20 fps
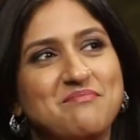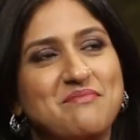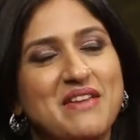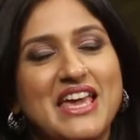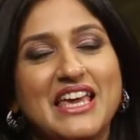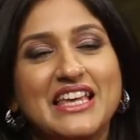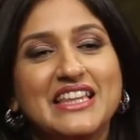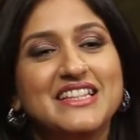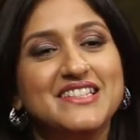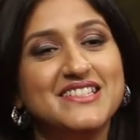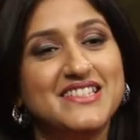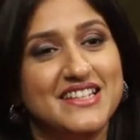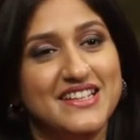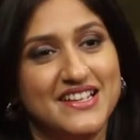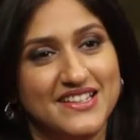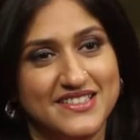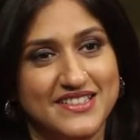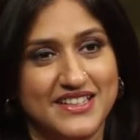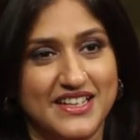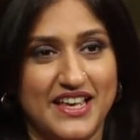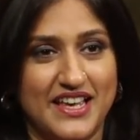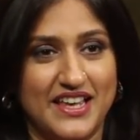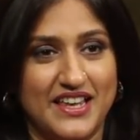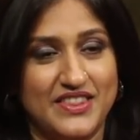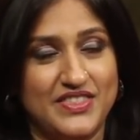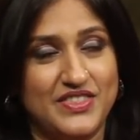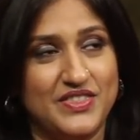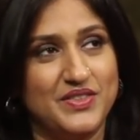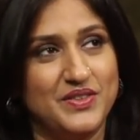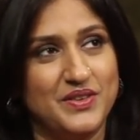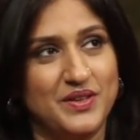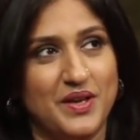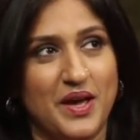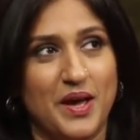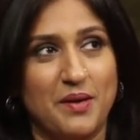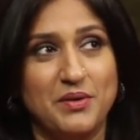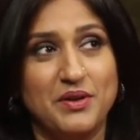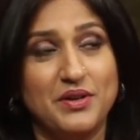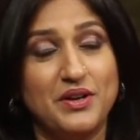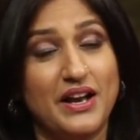Being in this industry,
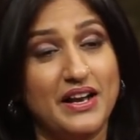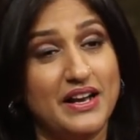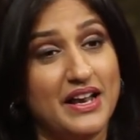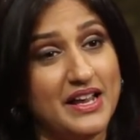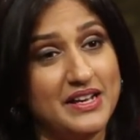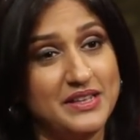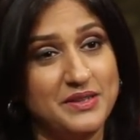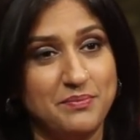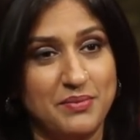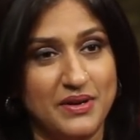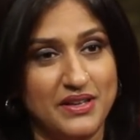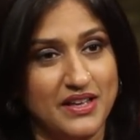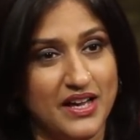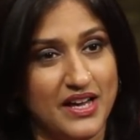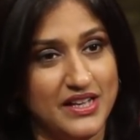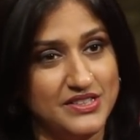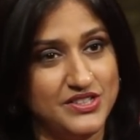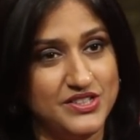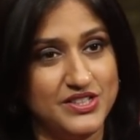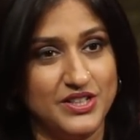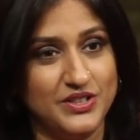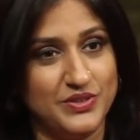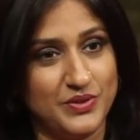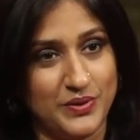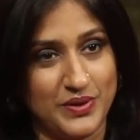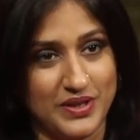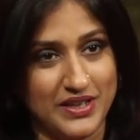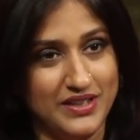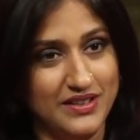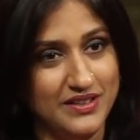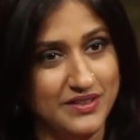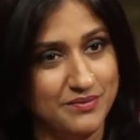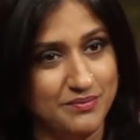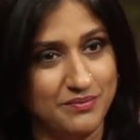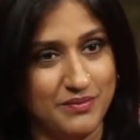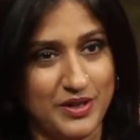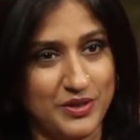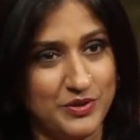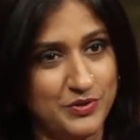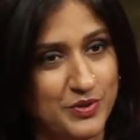I mean, 2005 thodangi
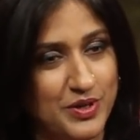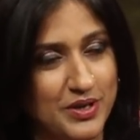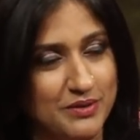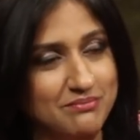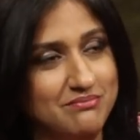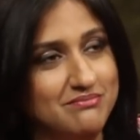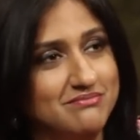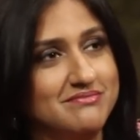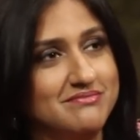my yugam